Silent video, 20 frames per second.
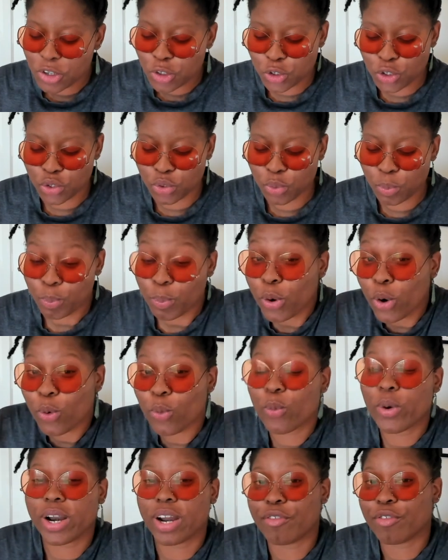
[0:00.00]
to
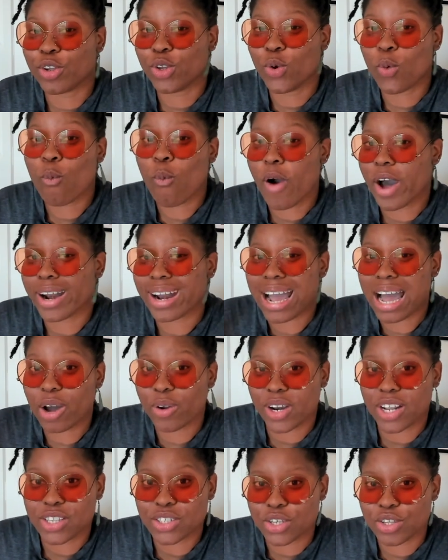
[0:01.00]
put whatever you want
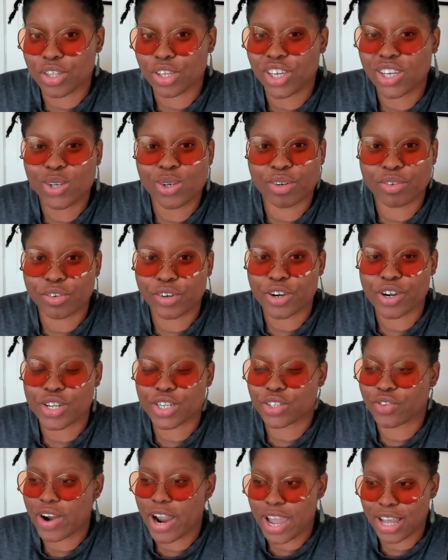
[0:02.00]
out into the
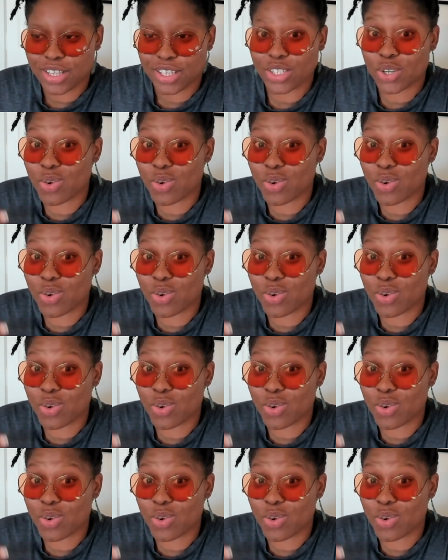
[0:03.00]
universe, right?